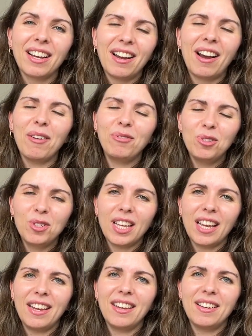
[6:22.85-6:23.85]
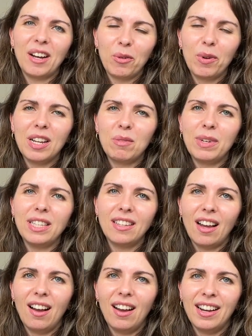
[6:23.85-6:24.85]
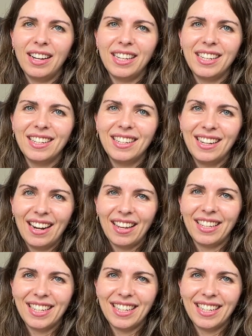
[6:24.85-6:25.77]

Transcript: have to say, I will admit, I like